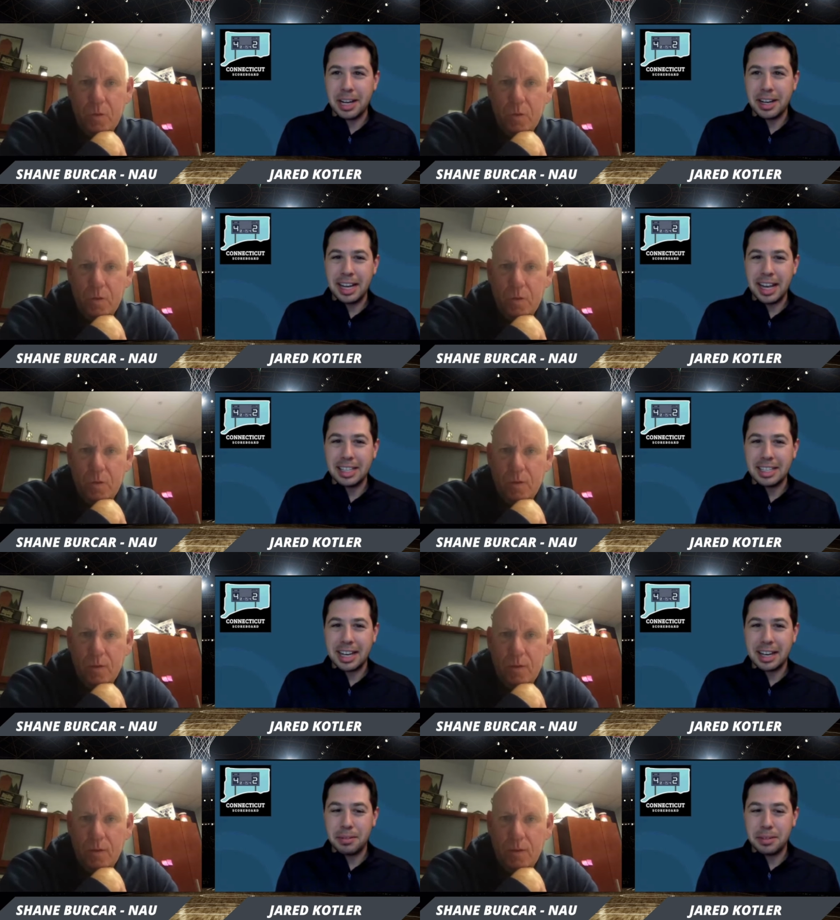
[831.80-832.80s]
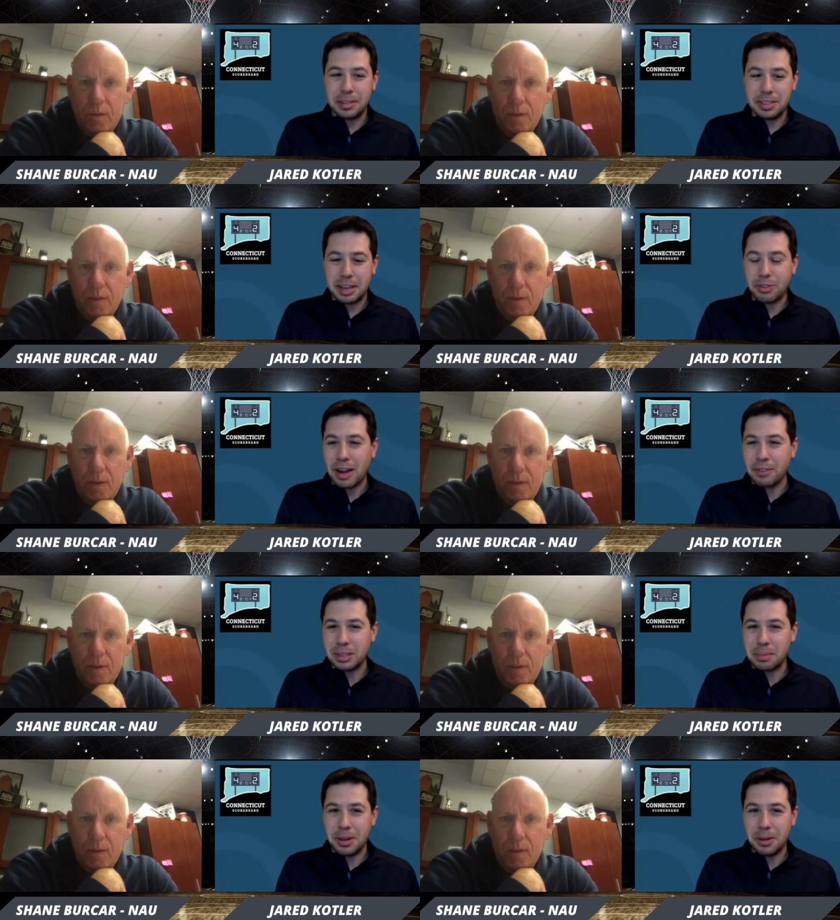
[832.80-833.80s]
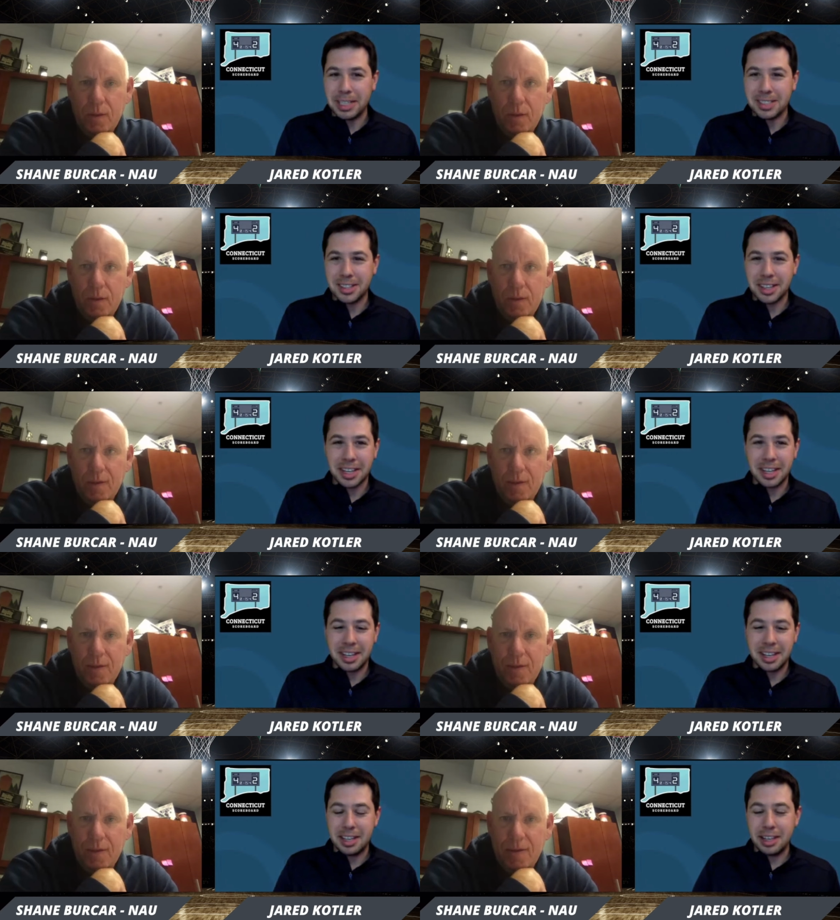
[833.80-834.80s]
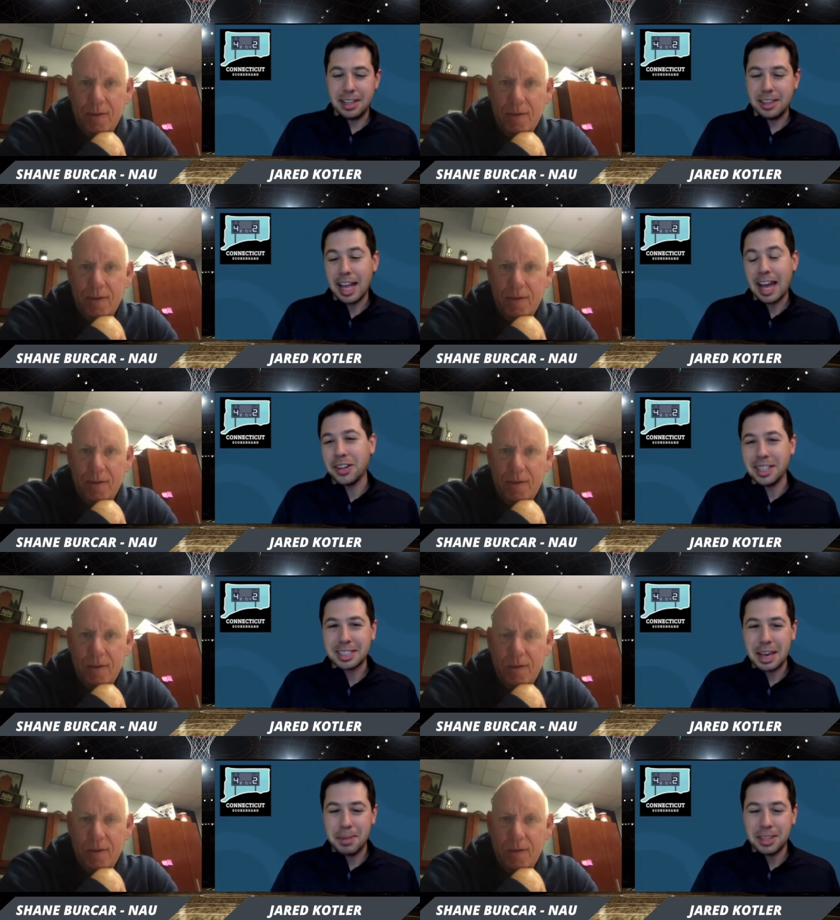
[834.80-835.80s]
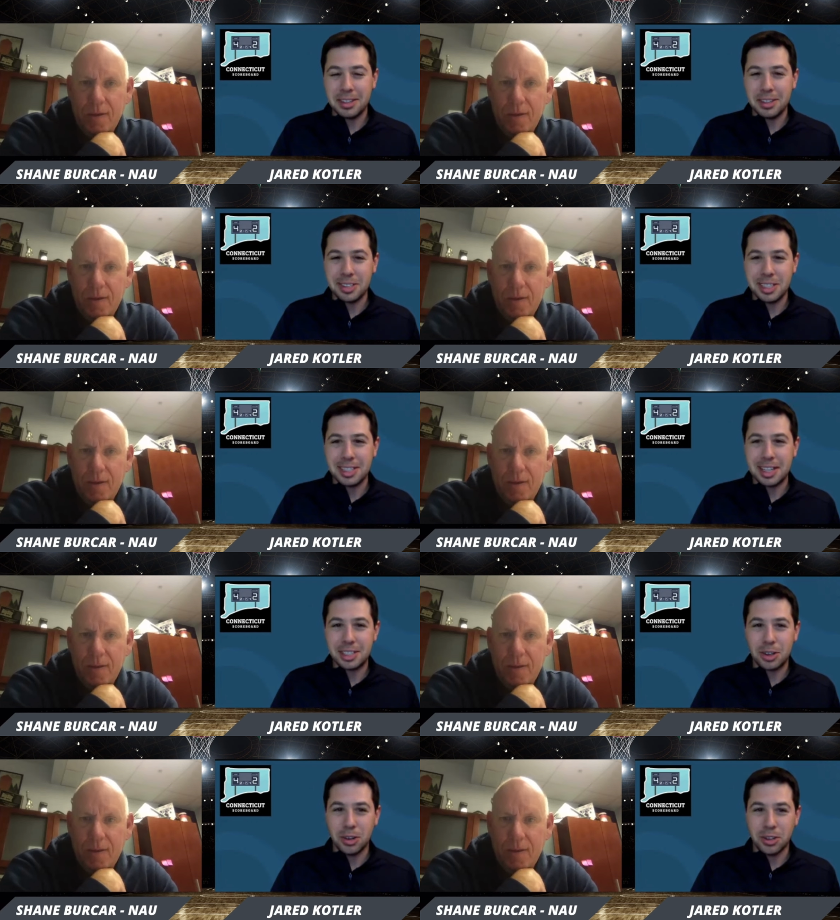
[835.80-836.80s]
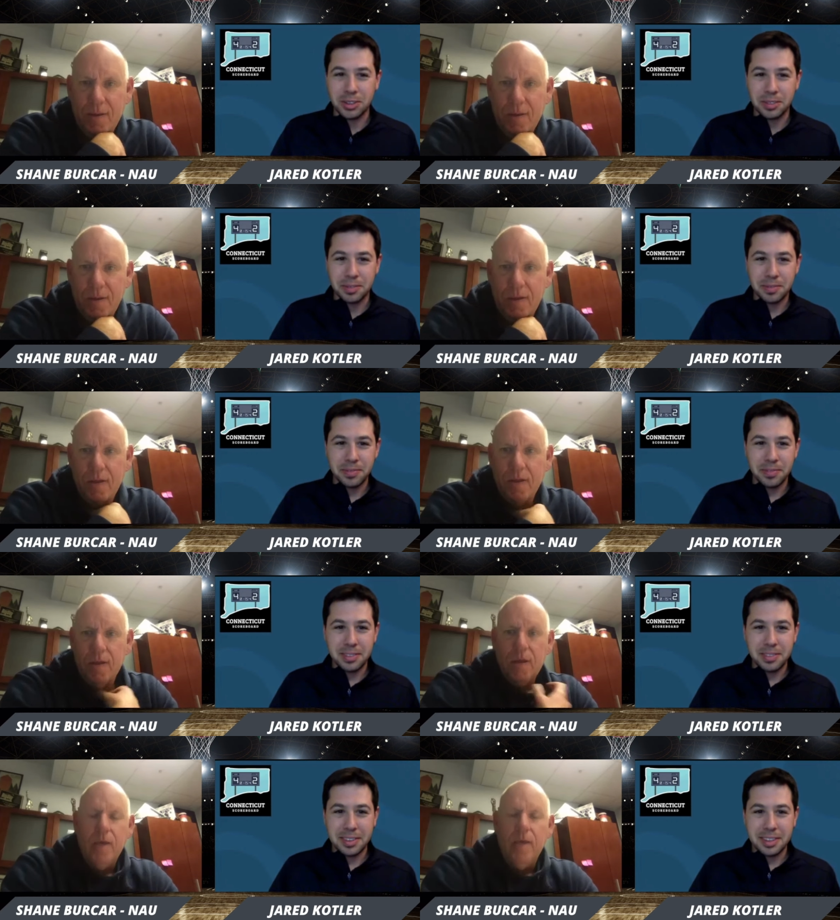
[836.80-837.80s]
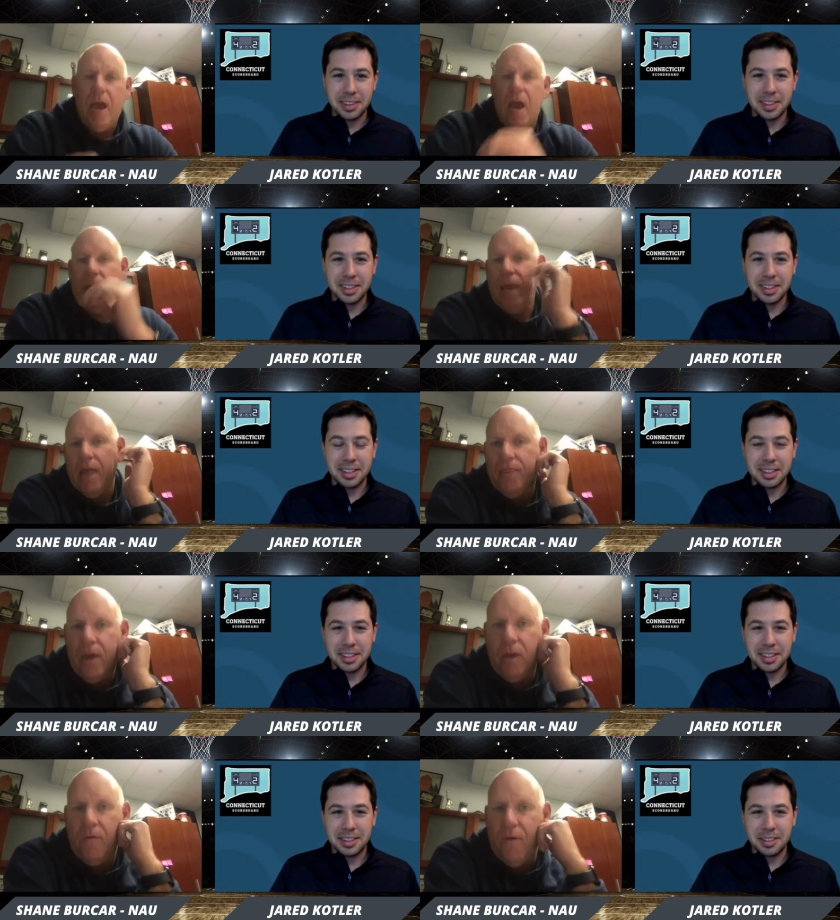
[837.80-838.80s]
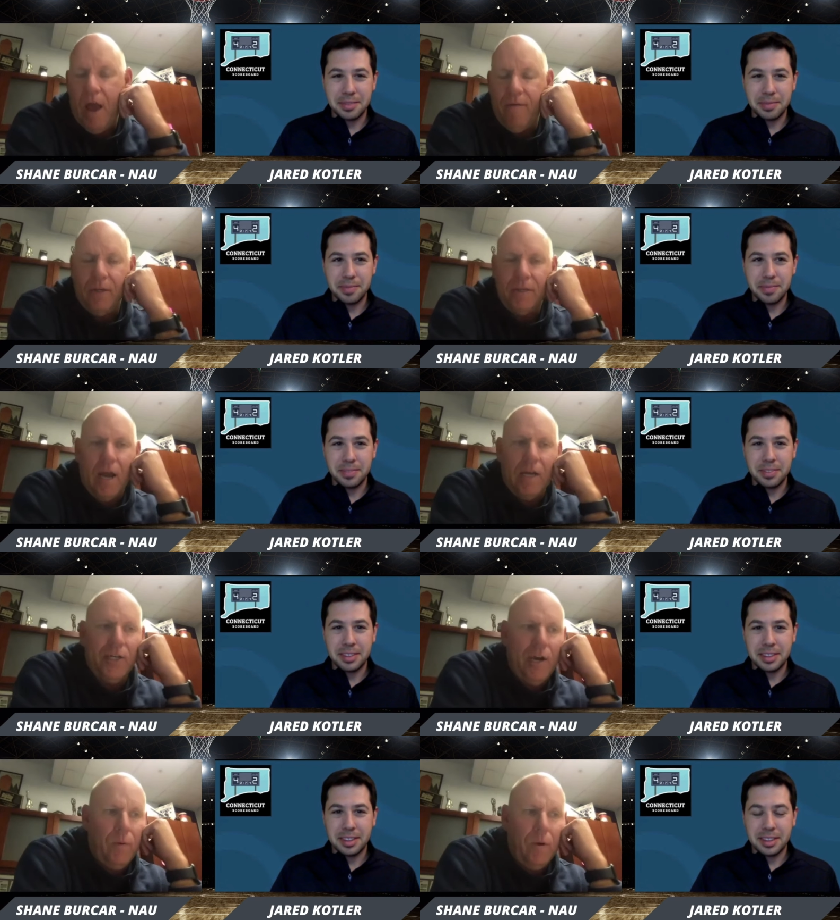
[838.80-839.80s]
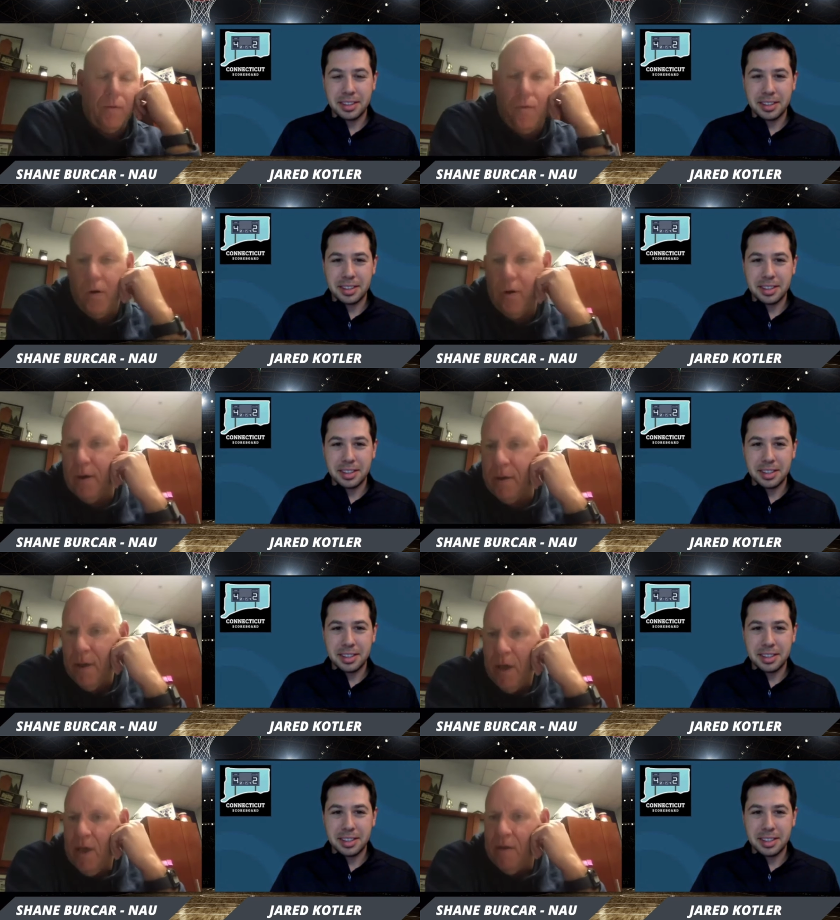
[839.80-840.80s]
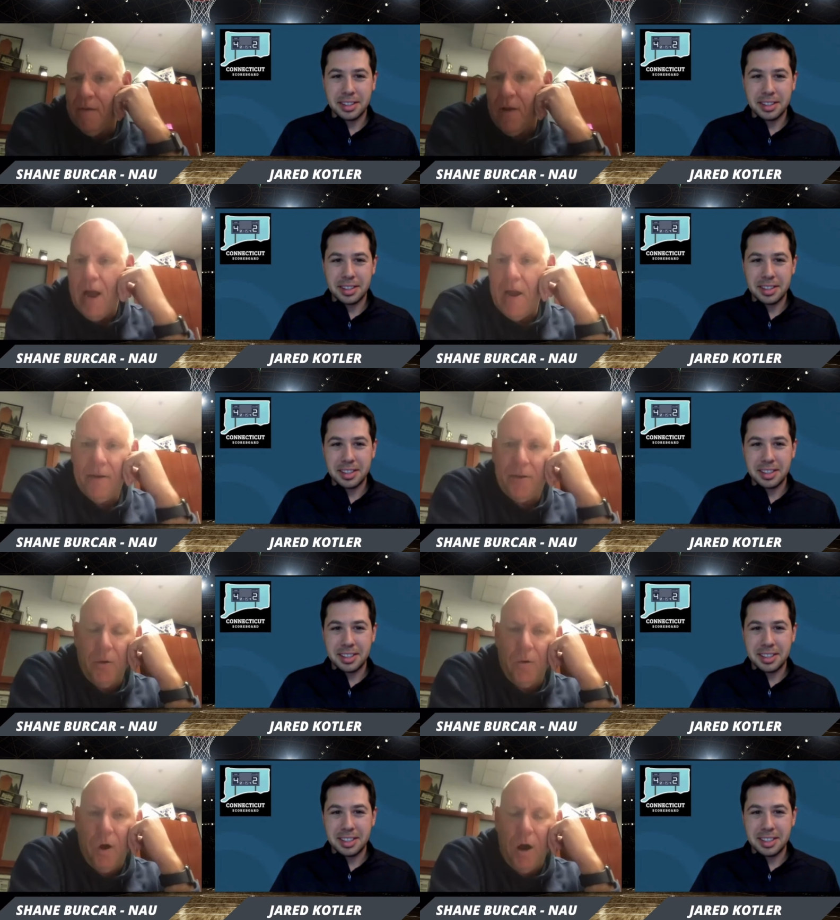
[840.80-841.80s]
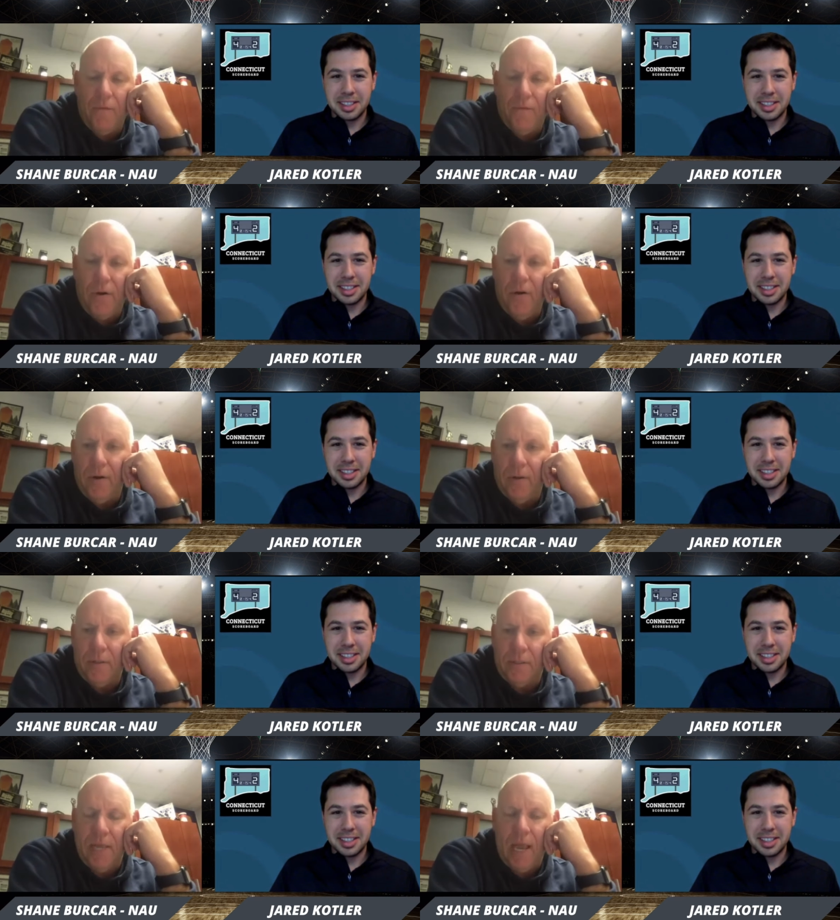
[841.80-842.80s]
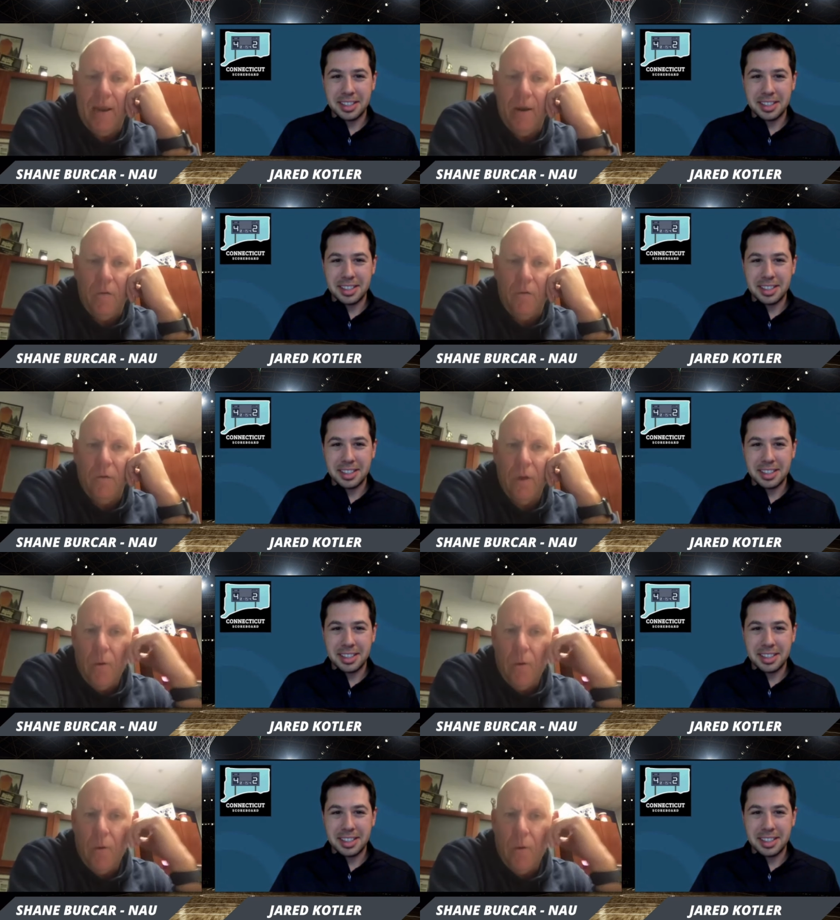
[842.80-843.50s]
Speaker 1: on, and uh, safe travels up here and best of luck in, in not only this game, but your season as a whole.
Speaker 2: Yeah, again, thank you for having us, Andre, and we look forward to flying to Hartford and staying over.